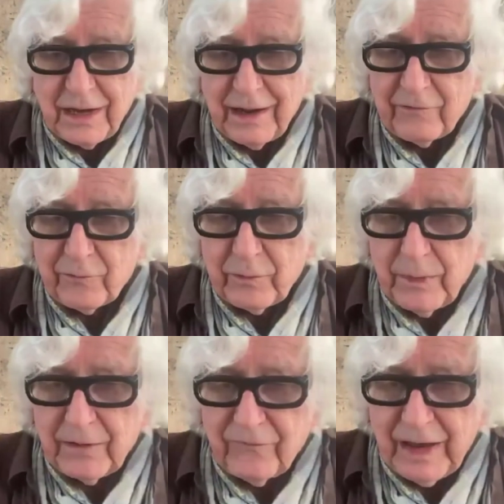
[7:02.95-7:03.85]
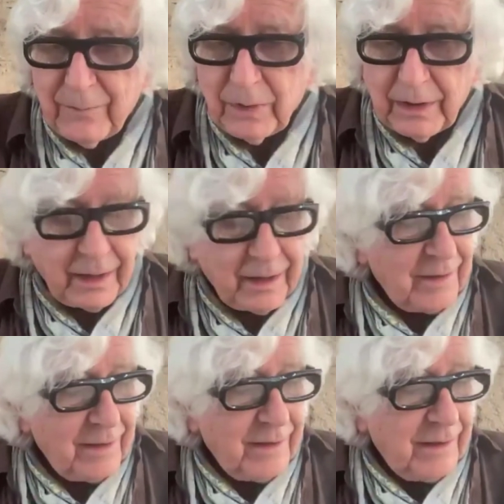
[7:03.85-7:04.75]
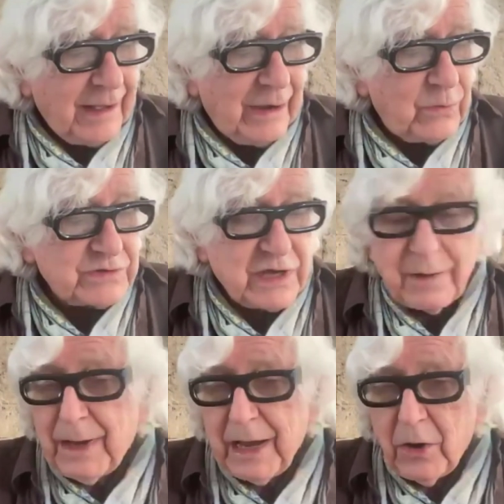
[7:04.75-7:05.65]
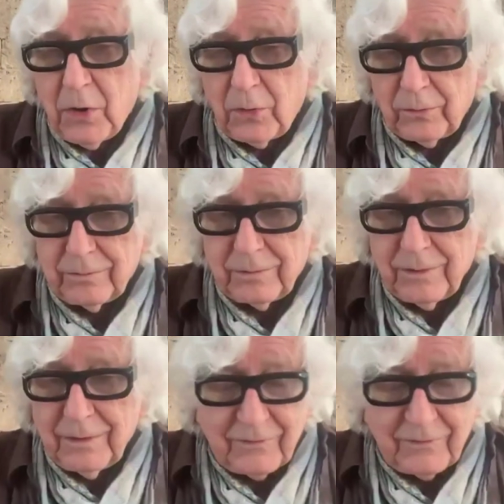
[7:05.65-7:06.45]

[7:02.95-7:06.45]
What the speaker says: ties with my family, I was on my own.